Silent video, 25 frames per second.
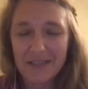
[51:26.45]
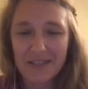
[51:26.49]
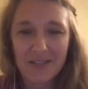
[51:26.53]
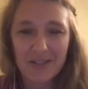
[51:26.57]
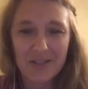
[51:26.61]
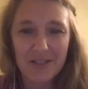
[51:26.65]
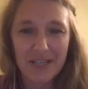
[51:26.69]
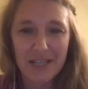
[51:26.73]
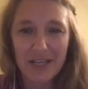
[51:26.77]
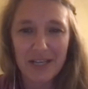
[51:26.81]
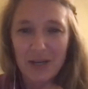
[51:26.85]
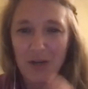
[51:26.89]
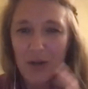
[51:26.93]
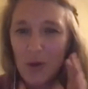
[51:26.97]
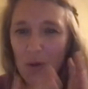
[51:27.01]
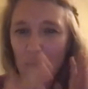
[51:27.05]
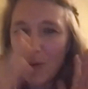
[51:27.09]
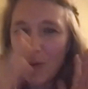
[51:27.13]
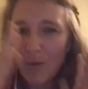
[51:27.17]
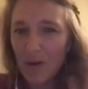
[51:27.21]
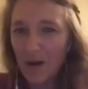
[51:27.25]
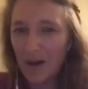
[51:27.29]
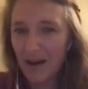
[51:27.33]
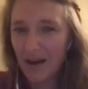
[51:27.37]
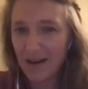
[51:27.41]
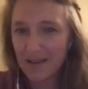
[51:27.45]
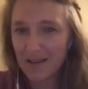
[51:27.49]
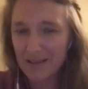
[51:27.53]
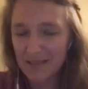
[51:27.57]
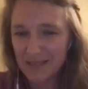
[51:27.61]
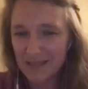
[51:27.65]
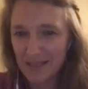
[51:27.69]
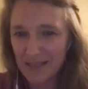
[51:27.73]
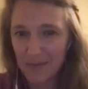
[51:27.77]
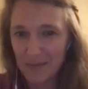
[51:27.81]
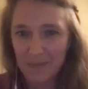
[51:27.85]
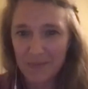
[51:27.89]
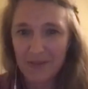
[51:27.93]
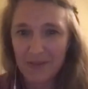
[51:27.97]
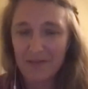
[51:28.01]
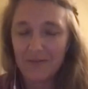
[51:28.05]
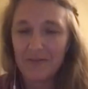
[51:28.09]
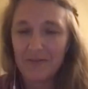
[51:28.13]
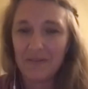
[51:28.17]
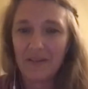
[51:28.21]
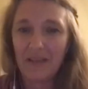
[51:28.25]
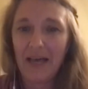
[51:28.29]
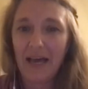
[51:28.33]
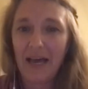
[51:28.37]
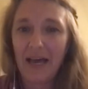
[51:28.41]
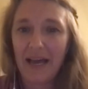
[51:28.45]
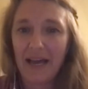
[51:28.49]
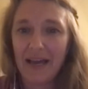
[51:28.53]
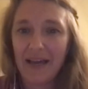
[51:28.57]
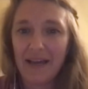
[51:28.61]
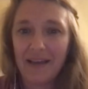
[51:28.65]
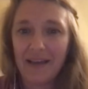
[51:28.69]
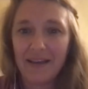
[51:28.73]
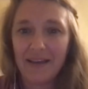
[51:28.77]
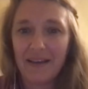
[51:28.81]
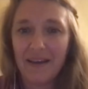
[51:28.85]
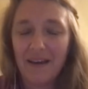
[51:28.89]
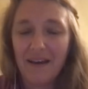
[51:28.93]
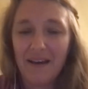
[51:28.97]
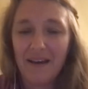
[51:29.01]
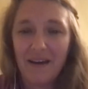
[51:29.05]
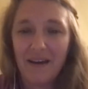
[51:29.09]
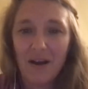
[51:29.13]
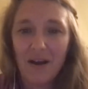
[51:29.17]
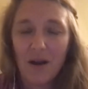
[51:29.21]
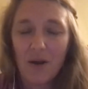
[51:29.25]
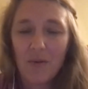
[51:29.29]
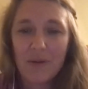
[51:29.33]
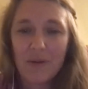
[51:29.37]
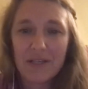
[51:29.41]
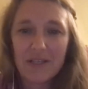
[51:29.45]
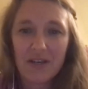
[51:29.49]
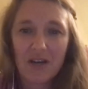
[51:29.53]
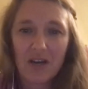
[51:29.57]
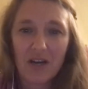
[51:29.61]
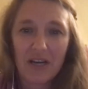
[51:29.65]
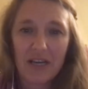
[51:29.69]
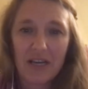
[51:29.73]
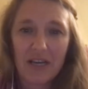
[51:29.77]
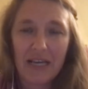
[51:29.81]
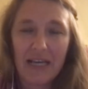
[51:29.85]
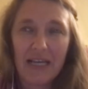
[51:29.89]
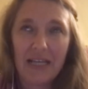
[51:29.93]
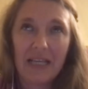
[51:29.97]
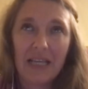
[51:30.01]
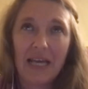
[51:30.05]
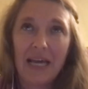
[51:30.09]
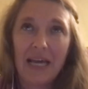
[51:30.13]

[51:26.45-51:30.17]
there's like no concept of like, are we talking